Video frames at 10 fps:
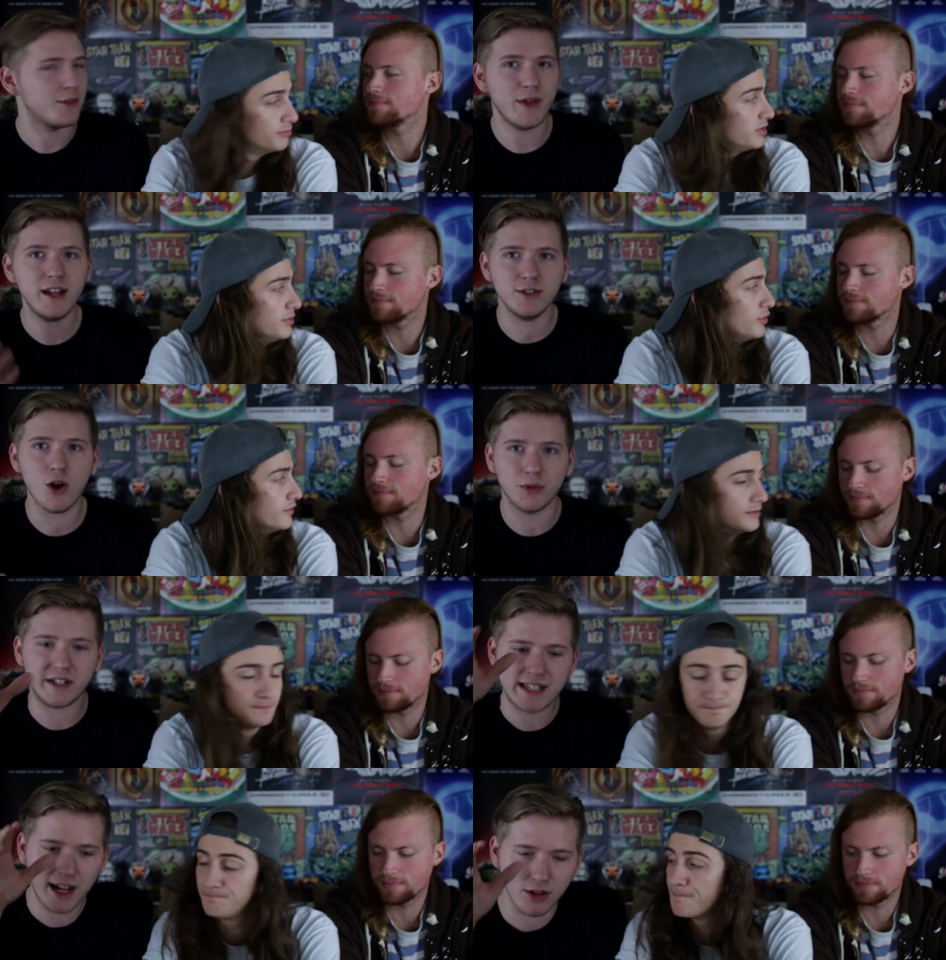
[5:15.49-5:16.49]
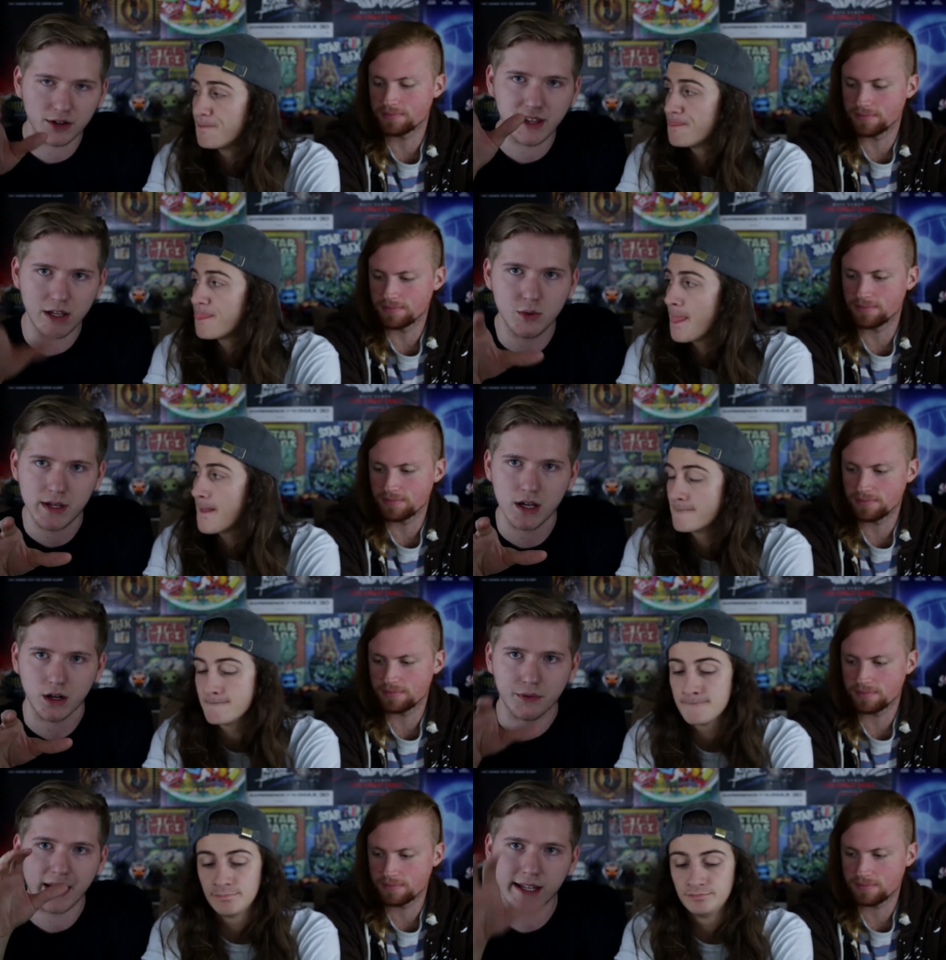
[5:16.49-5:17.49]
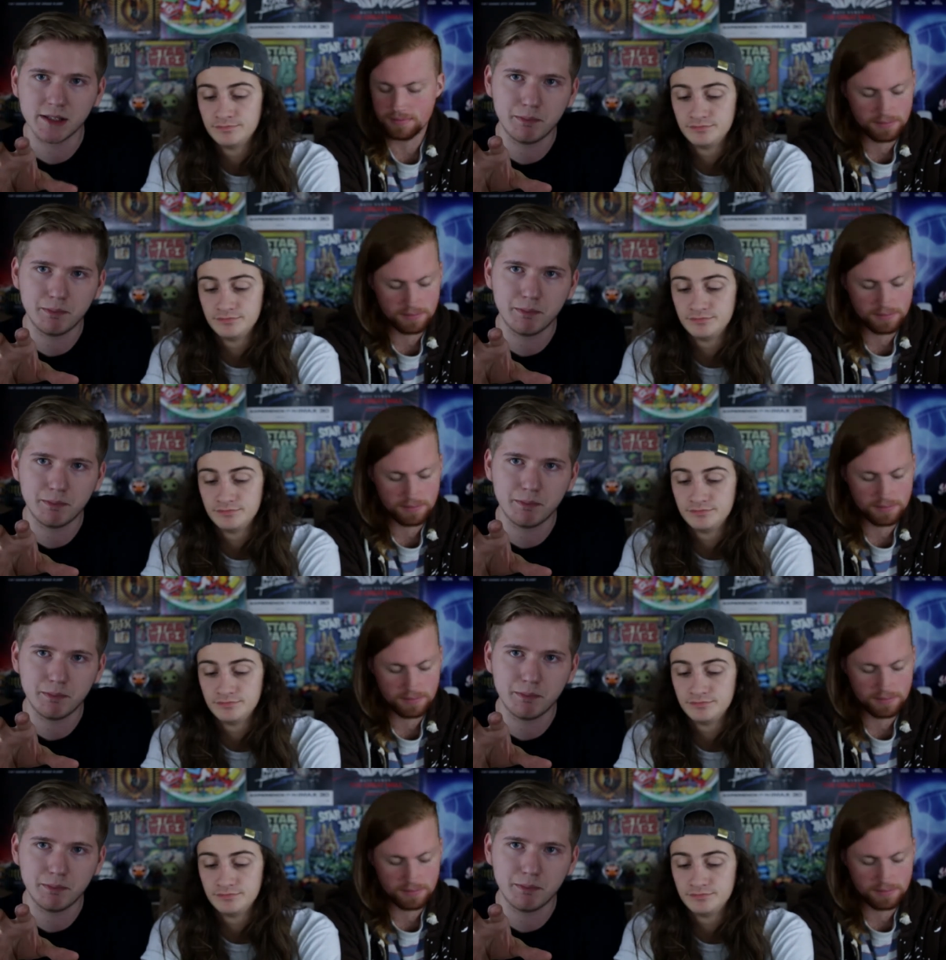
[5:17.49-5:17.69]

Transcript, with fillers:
Speaker 1: They know the dialogue that you hear that is